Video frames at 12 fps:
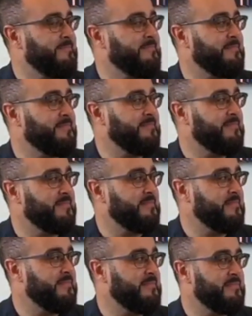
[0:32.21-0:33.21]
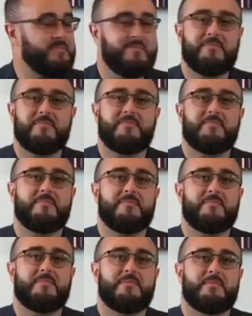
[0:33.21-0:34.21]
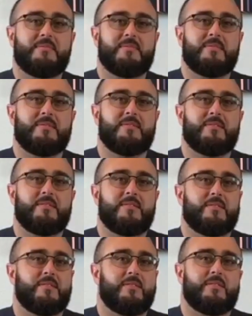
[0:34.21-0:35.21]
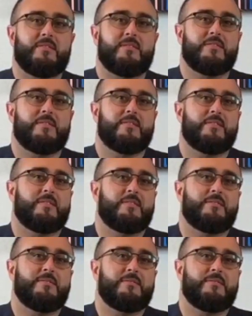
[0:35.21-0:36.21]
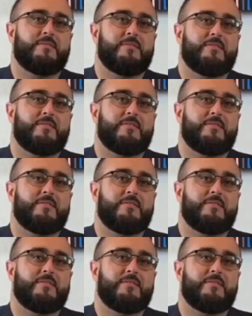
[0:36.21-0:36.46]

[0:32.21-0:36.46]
[no speech]